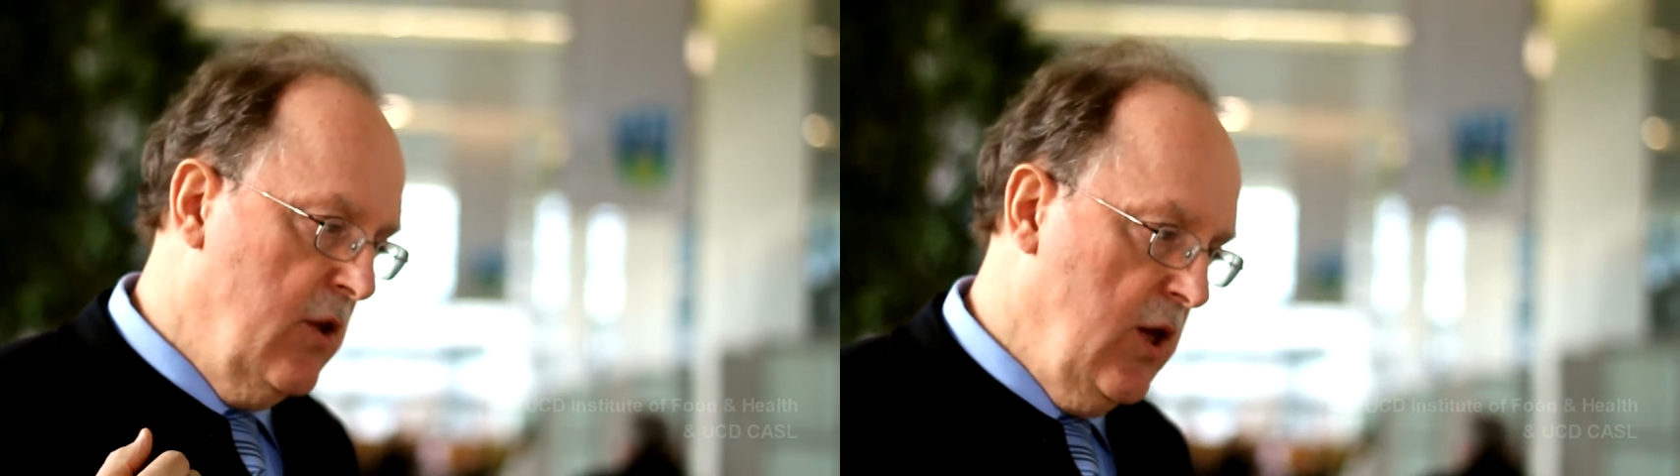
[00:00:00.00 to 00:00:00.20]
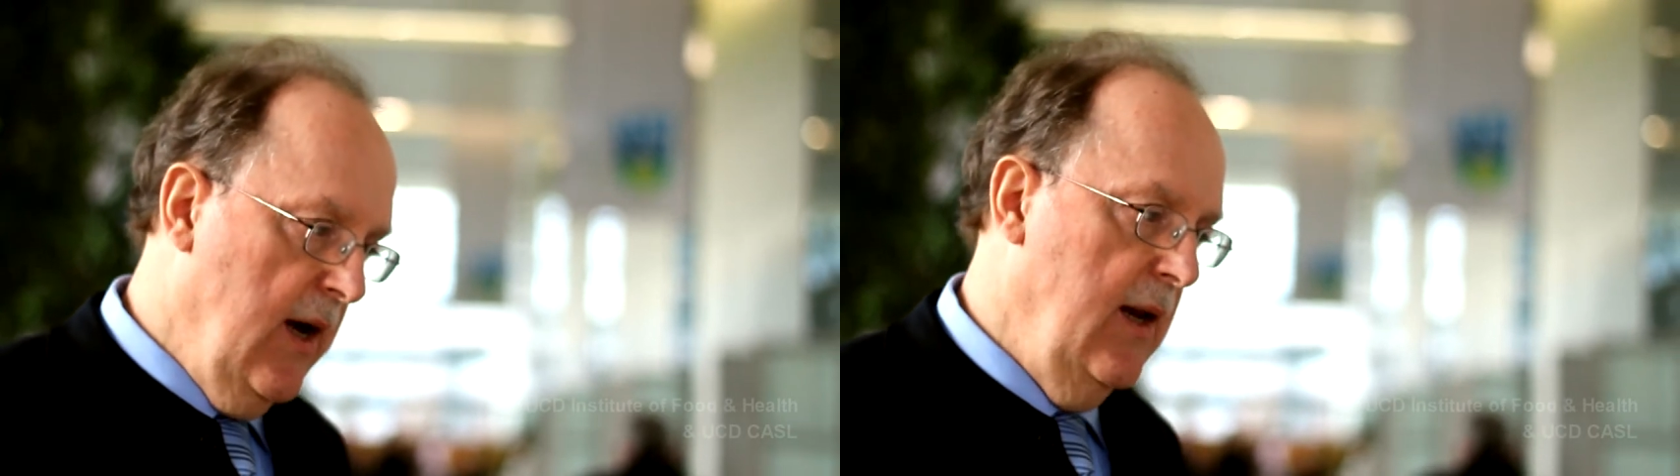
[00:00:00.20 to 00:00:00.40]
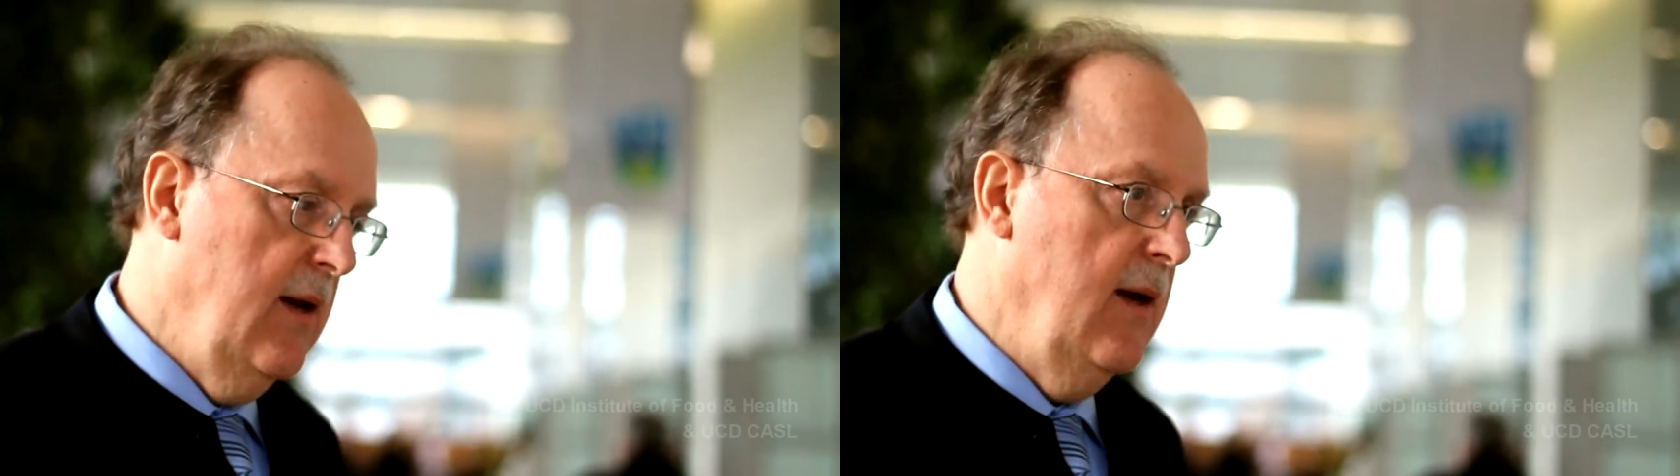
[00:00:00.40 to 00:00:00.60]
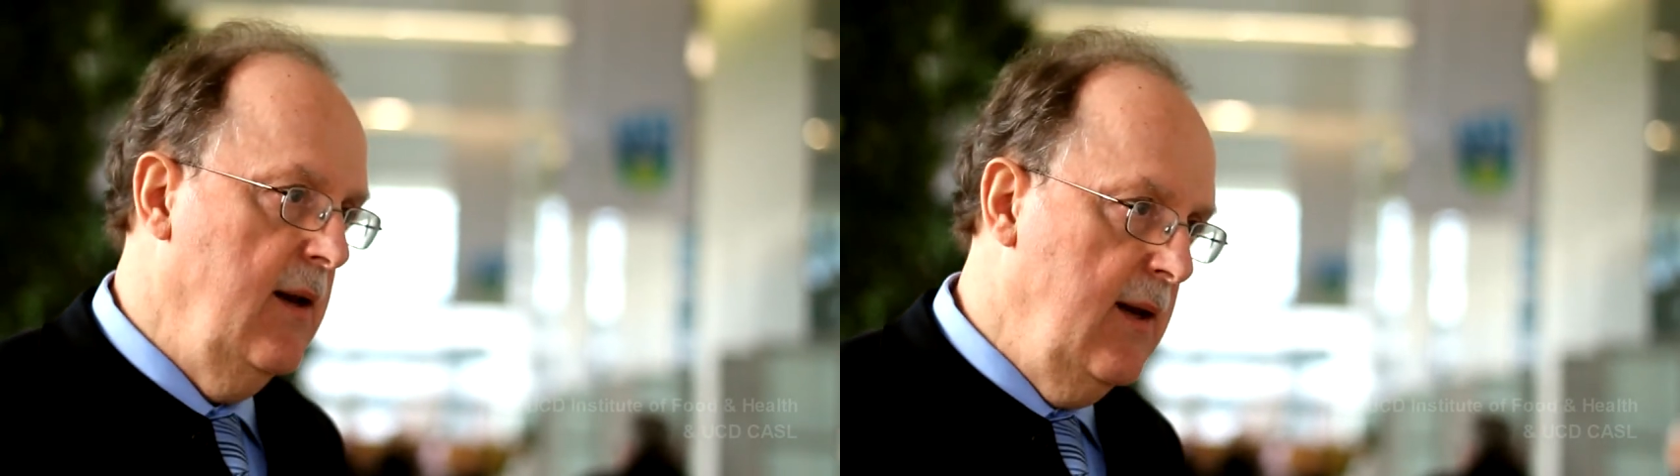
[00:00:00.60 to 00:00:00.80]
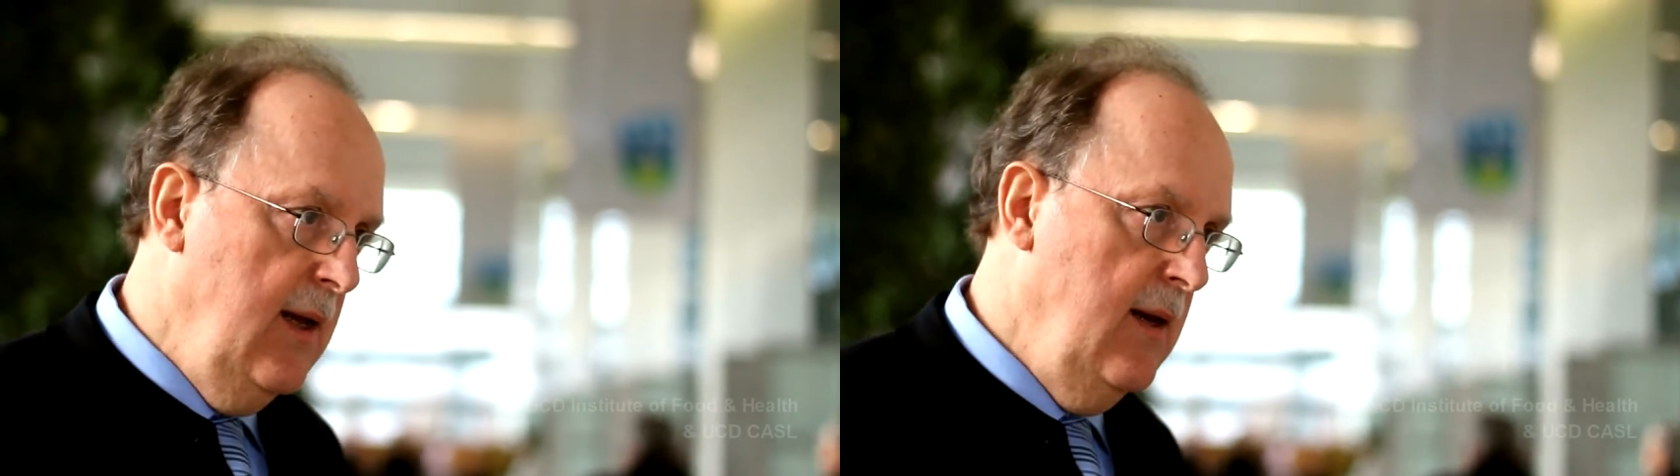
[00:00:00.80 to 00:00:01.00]
China
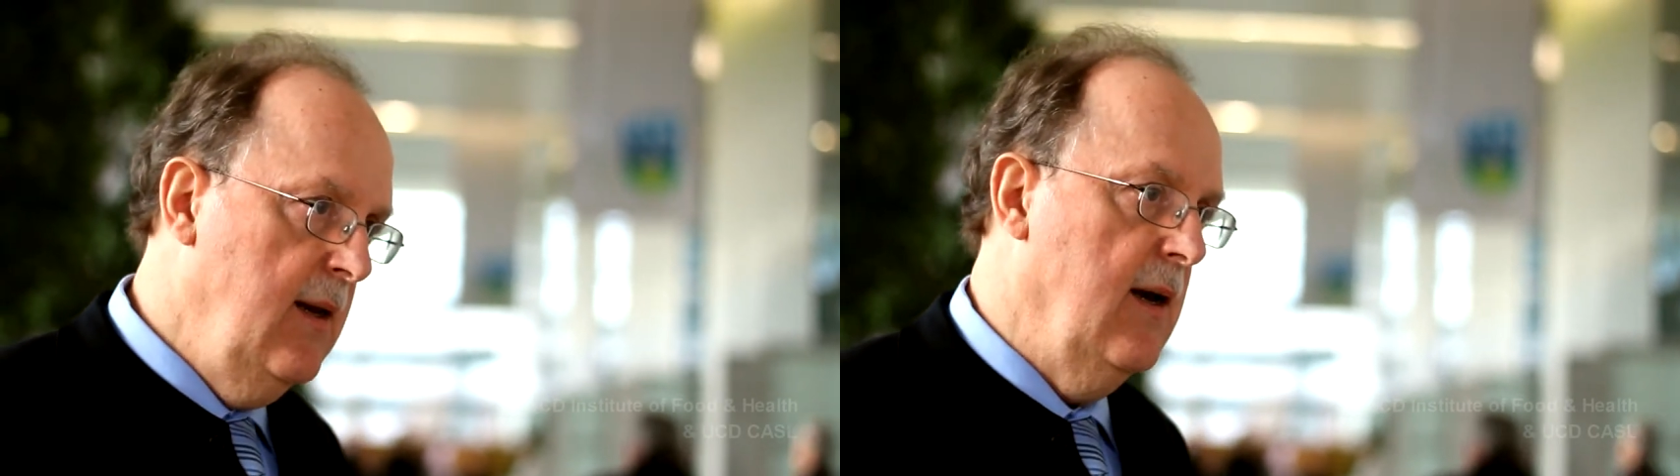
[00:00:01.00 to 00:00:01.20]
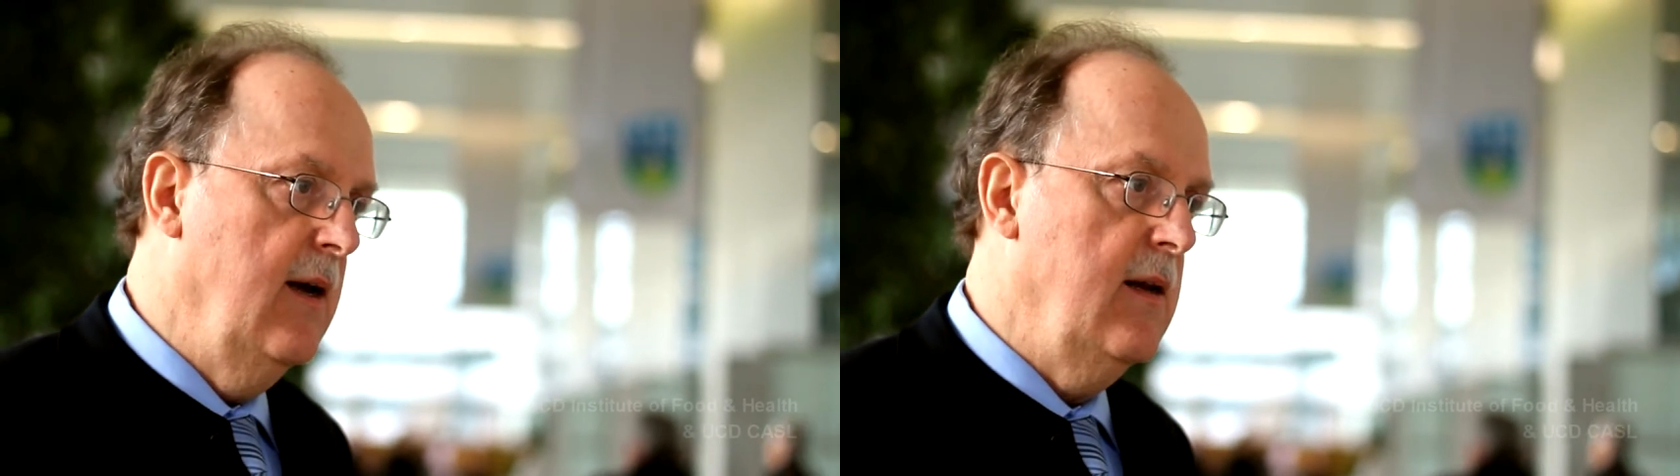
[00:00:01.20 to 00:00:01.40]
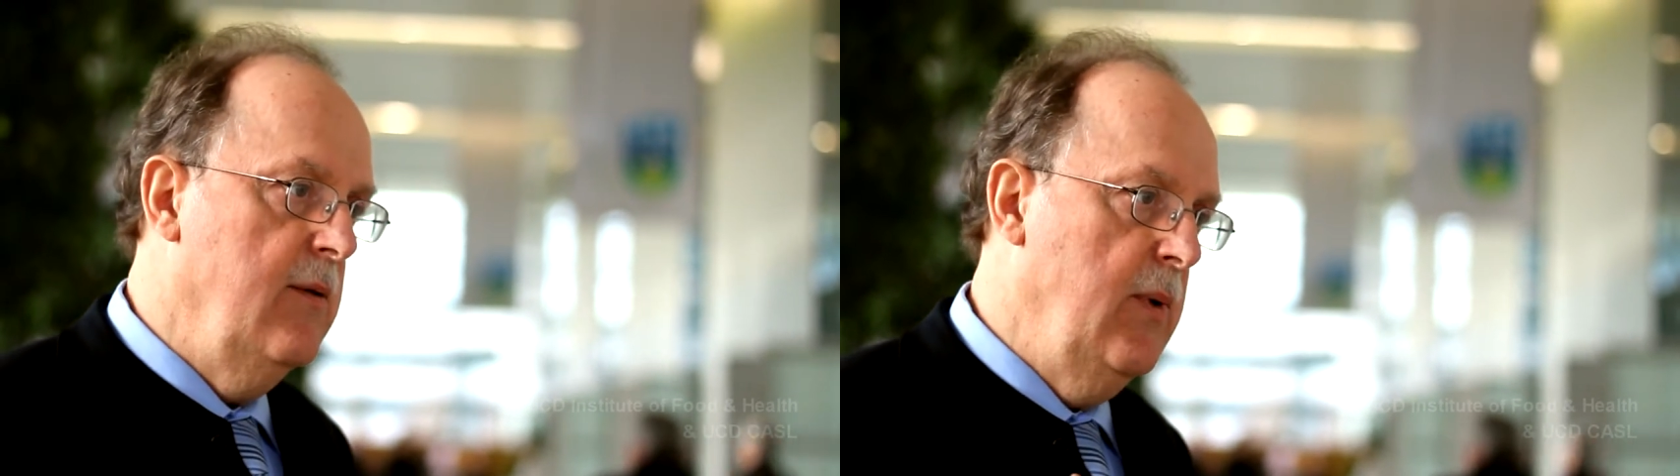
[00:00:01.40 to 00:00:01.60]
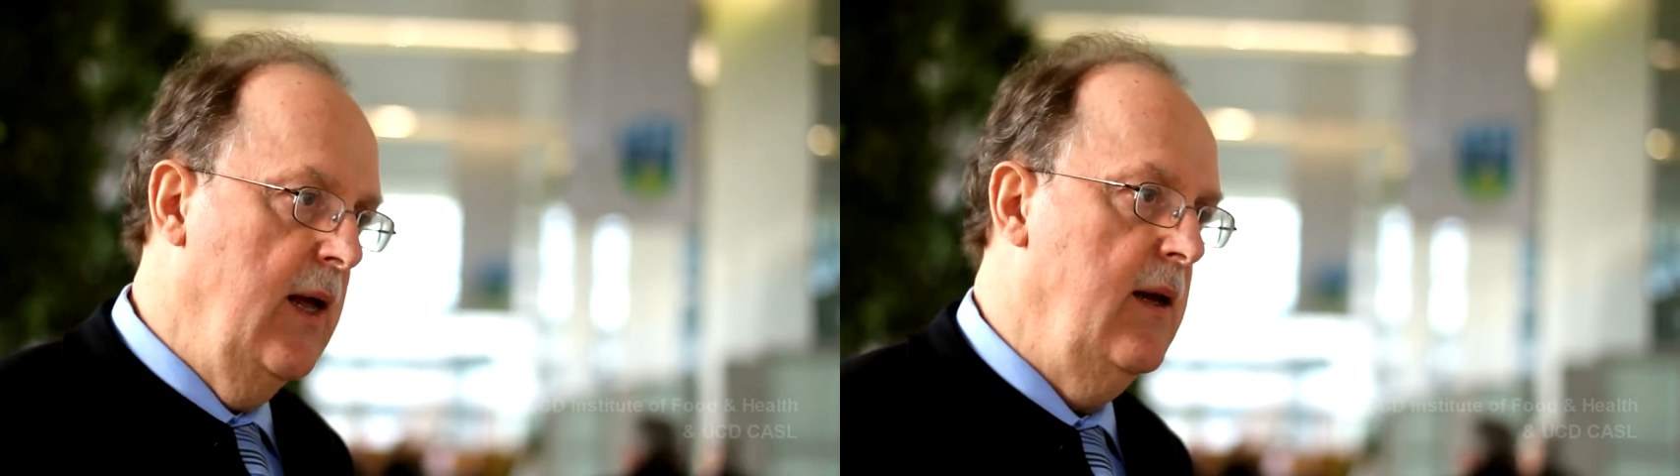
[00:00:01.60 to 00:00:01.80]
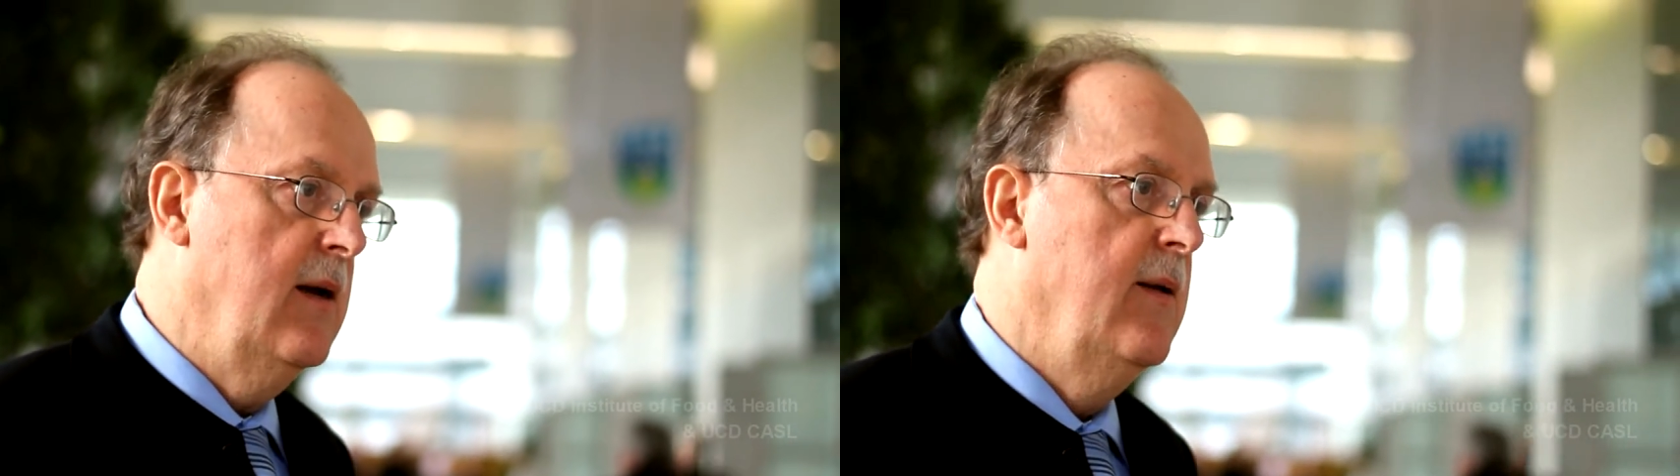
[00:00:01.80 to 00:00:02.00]
and India and in
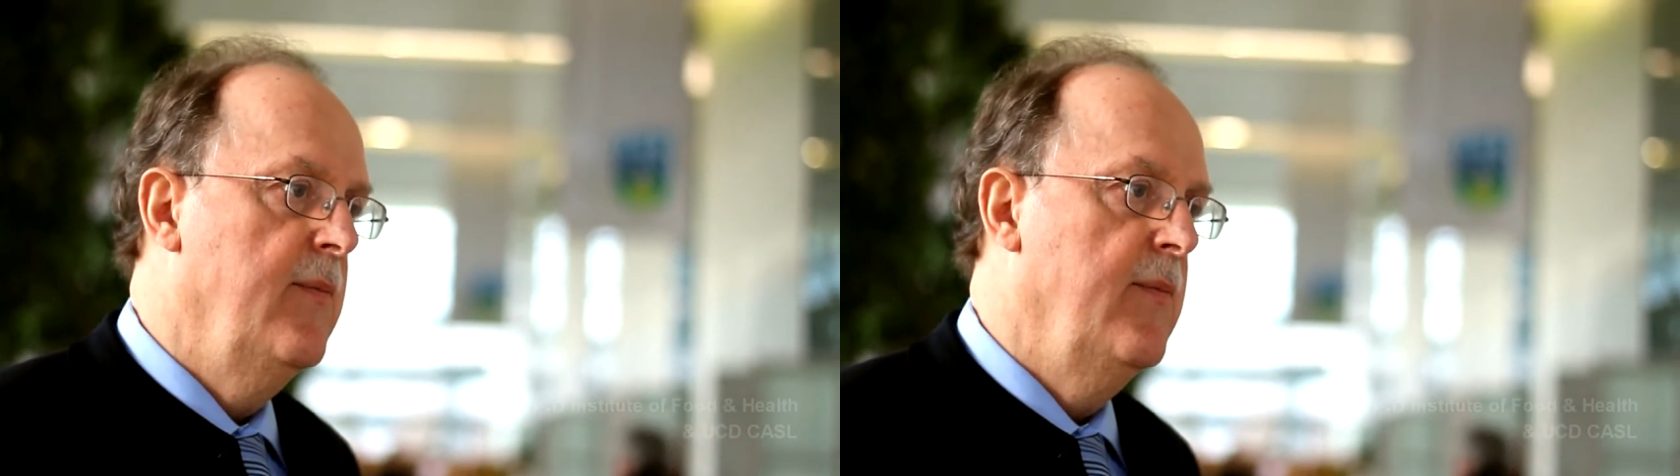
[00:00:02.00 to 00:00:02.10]
many